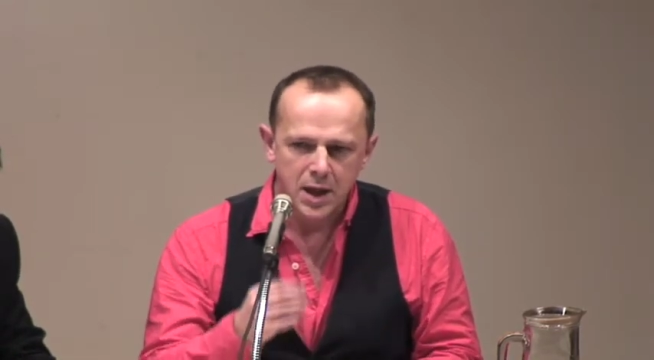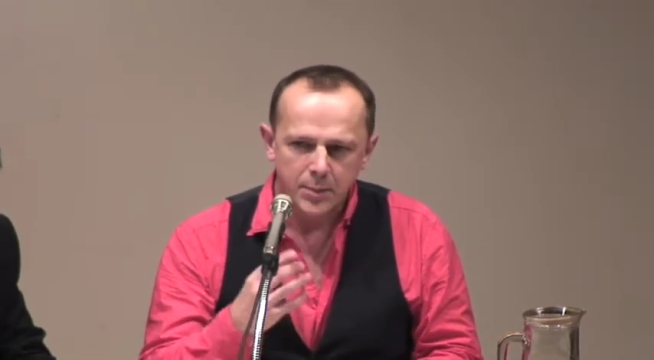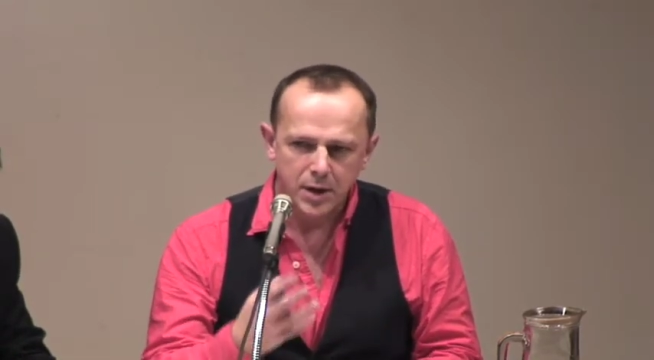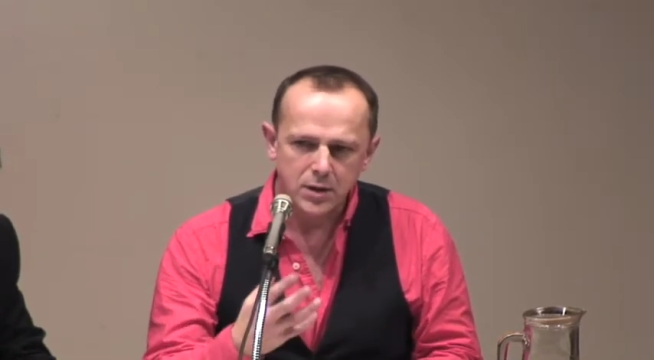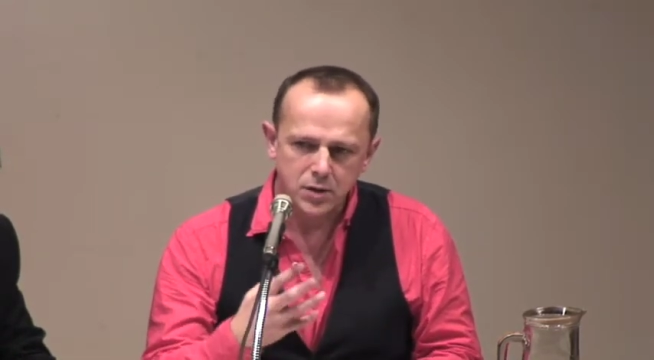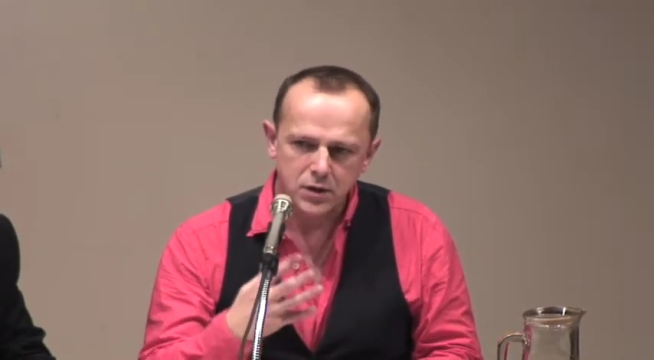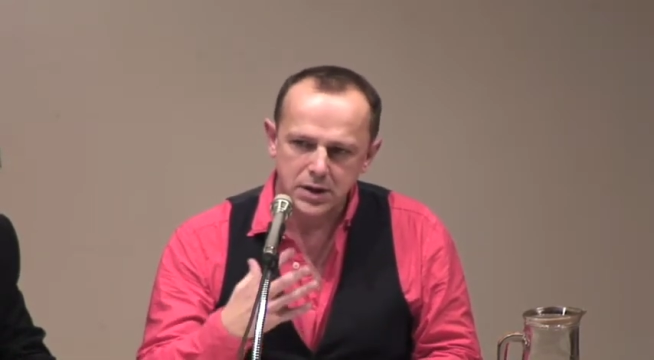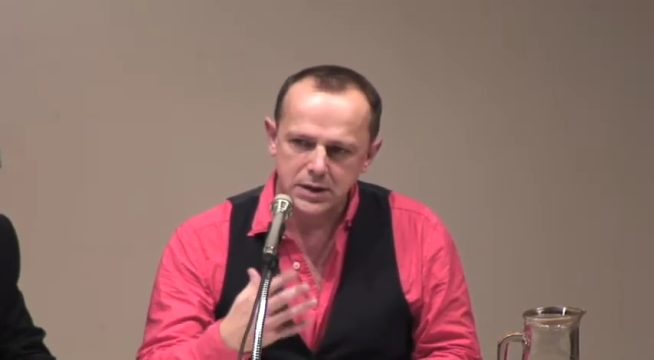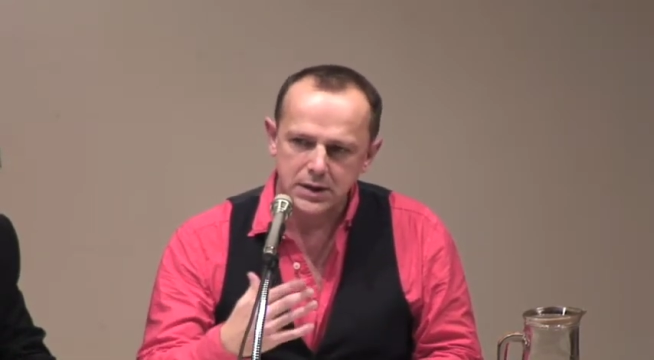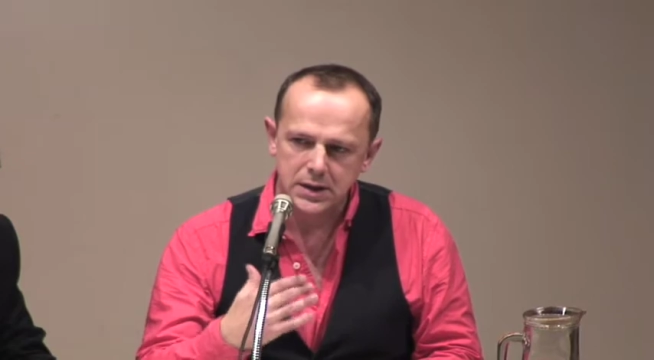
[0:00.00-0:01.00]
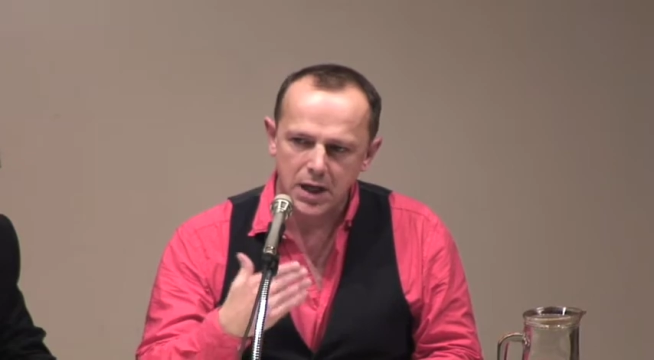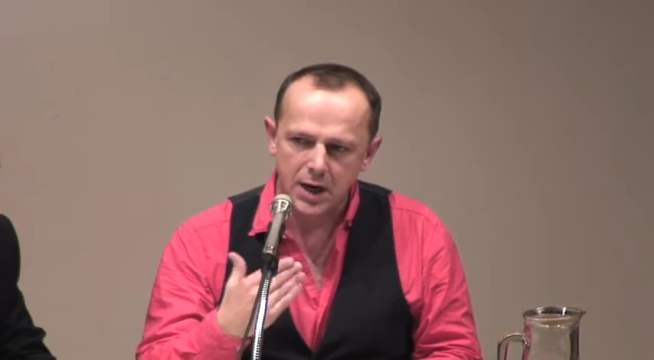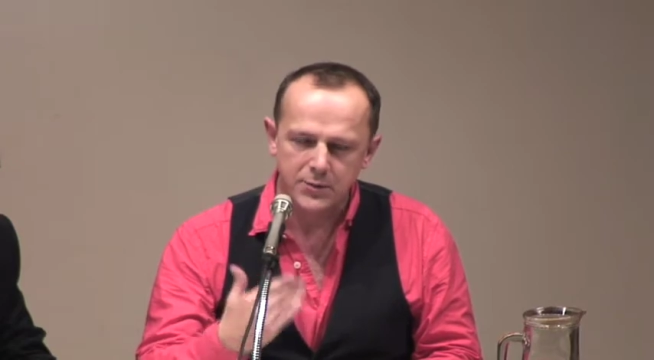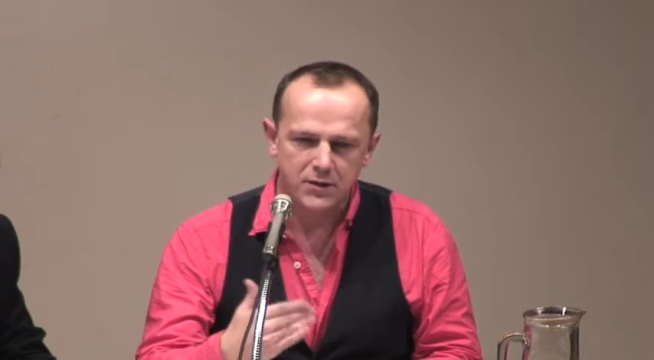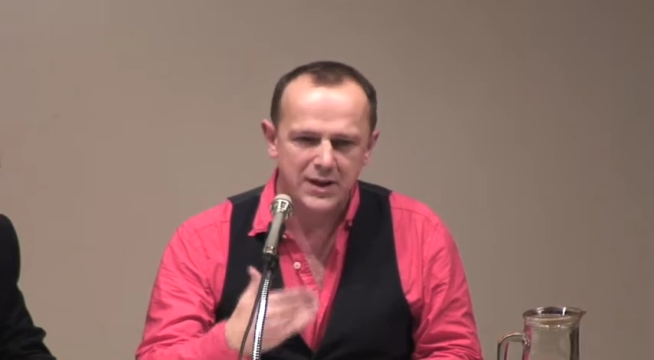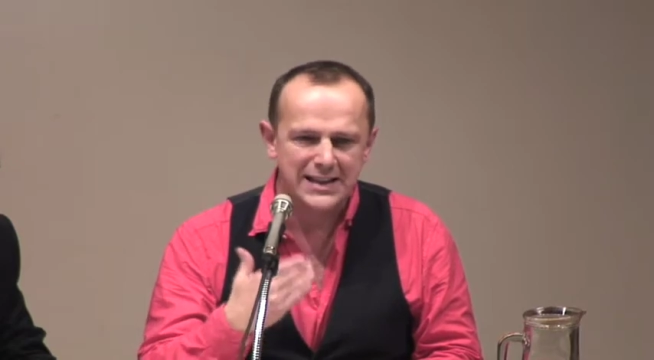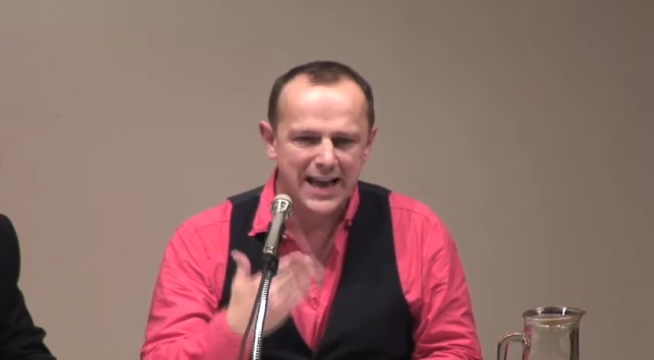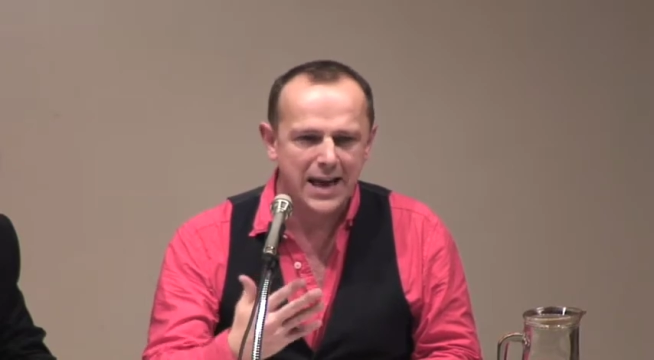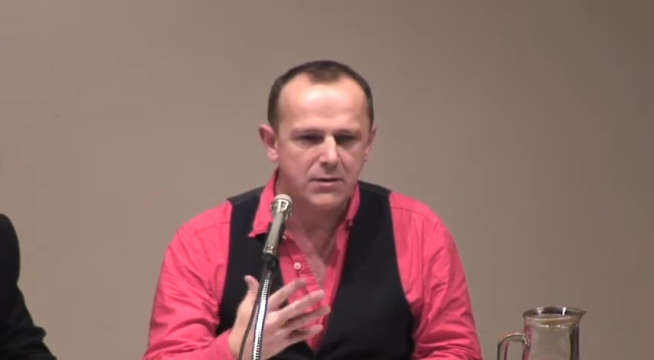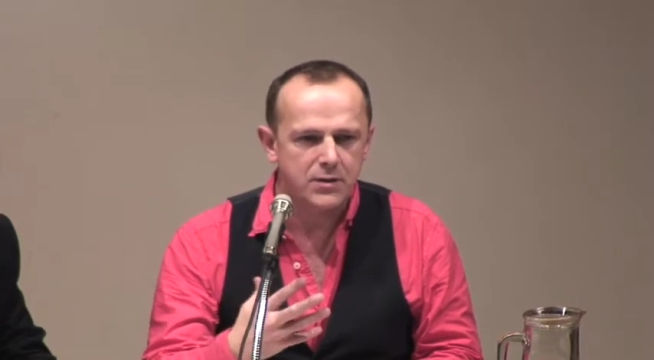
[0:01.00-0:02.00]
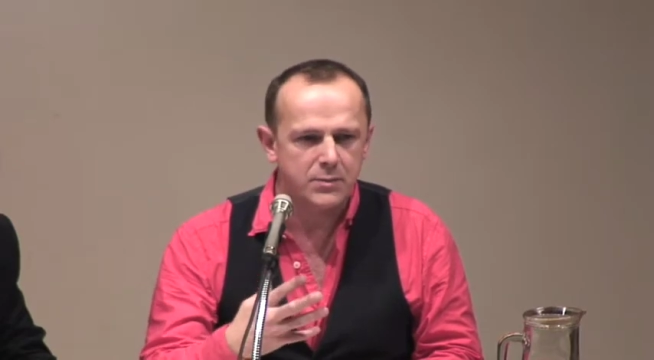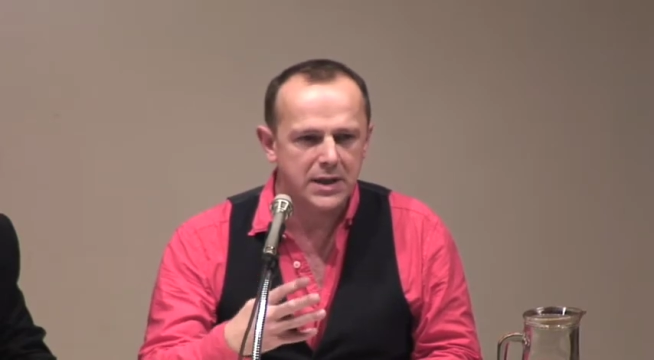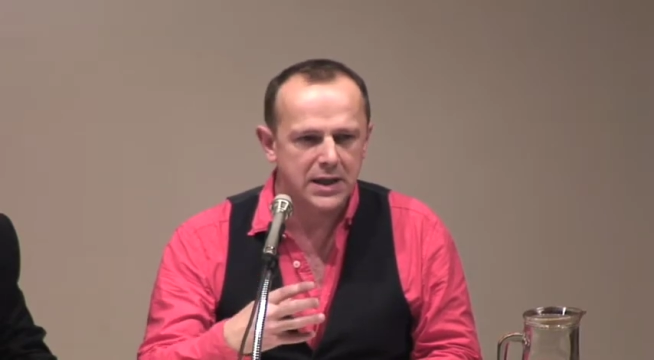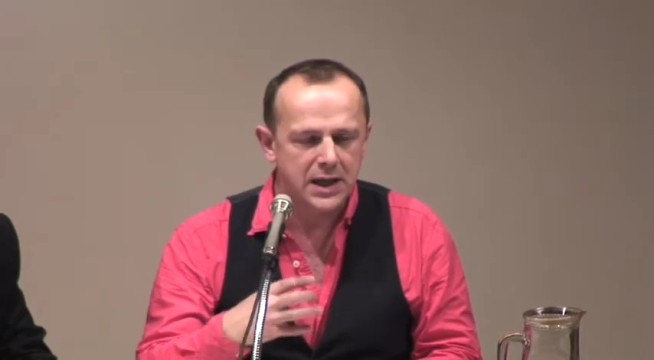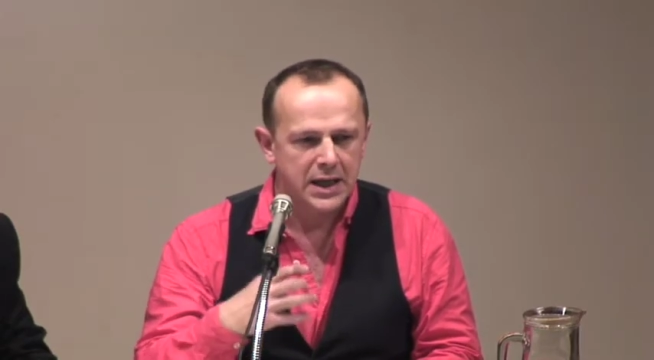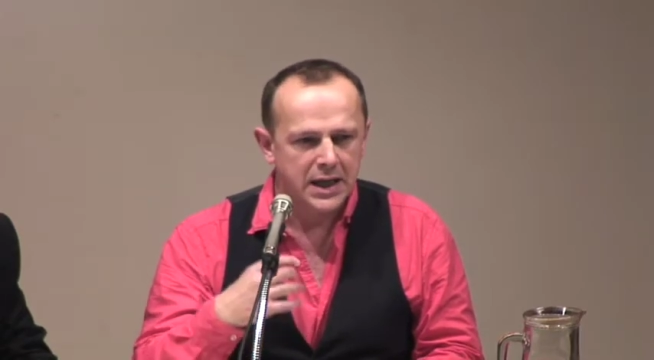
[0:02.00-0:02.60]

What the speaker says: but also just in terms of the tenor of the media